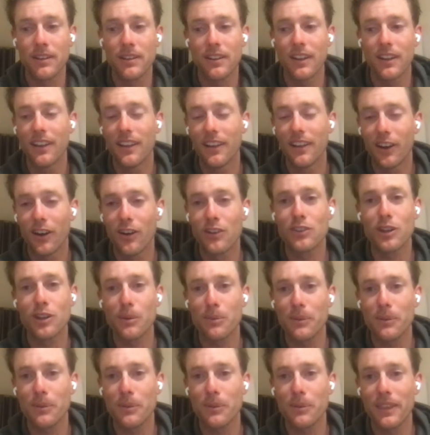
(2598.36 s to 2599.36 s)
on top of
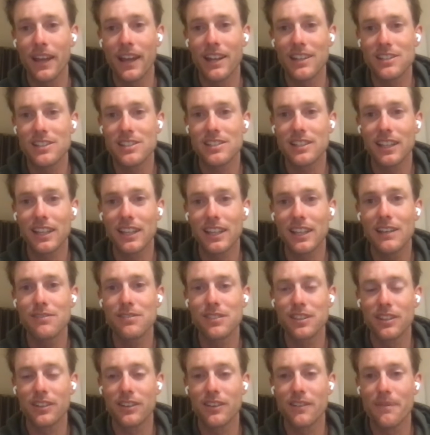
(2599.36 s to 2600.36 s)
that, it just
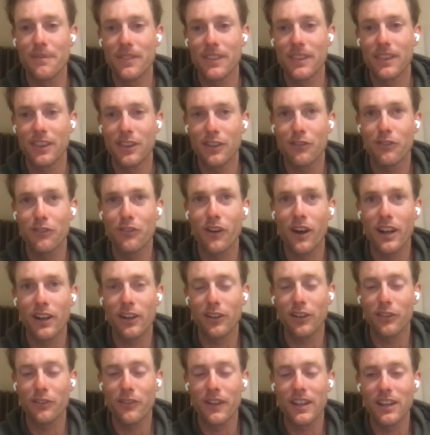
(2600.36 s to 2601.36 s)
leaves the
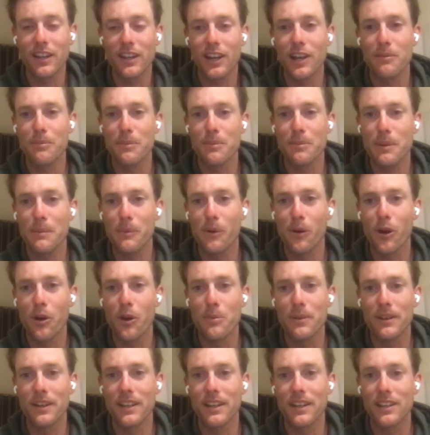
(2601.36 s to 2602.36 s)
final event kind of a bit more
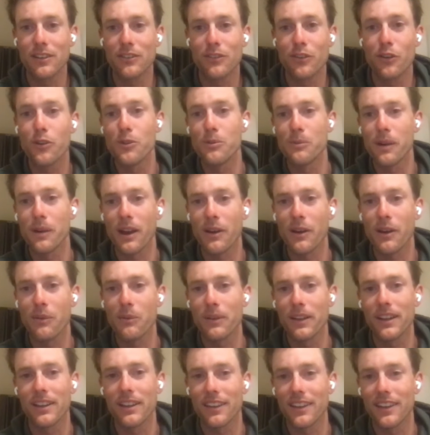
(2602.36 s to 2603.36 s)
open-ended of who might
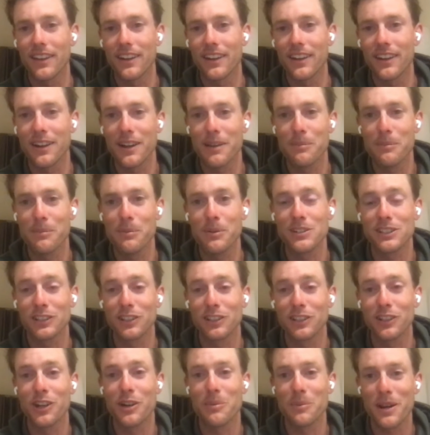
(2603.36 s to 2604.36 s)
win, and puts a lot
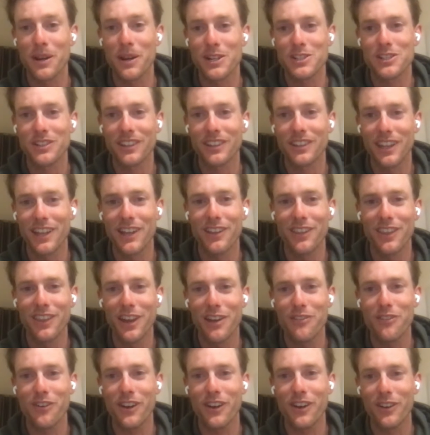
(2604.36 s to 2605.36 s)
of pressure on that
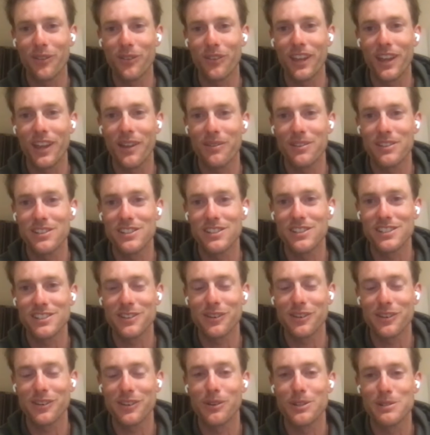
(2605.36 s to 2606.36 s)
final day, which is
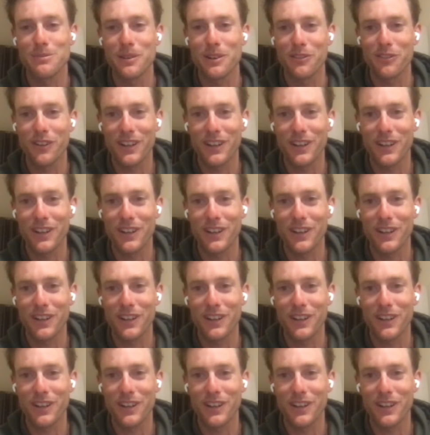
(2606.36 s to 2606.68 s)
always a bit of fun.